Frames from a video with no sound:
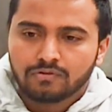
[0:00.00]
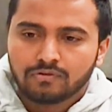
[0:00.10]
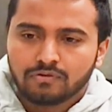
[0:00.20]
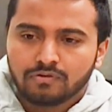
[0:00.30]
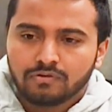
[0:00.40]

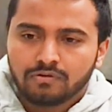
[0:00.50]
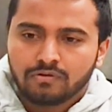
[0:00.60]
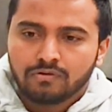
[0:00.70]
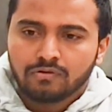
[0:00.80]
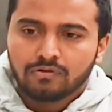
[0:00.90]

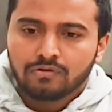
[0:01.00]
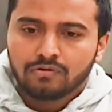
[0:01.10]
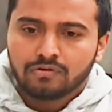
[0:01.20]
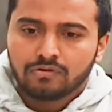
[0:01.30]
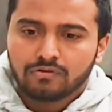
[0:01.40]

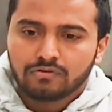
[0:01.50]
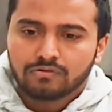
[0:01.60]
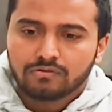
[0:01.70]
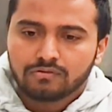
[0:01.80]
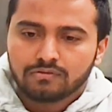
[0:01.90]

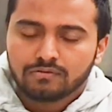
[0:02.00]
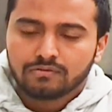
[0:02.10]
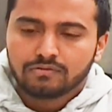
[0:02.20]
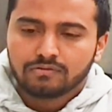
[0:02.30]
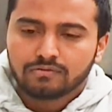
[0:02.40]

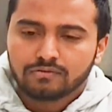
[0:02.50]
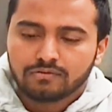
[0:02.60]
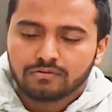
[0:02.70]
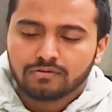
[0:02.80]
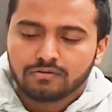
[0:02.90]

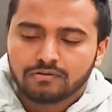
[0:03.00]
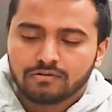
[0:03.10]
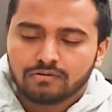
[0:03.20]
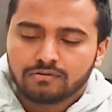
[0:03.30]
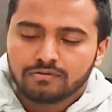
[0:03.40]

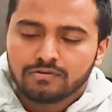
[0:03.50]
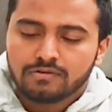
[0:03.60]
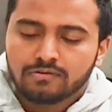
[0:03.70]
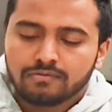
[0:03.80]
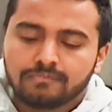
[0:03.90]

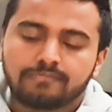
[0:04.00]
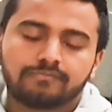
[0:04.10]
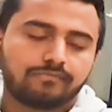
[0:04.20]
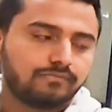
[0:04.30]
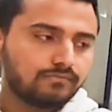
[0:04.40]

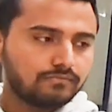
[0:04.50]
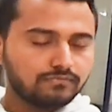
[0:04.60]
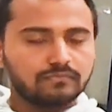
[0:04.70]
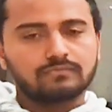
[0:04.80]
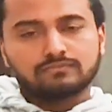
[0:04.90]

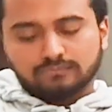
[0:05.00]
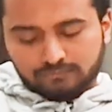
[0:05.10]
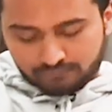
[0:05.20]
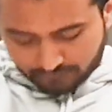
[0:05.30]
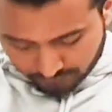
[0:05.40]

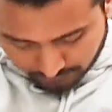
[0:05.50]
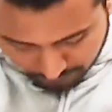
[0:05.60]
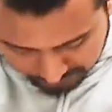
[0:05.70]
(silent)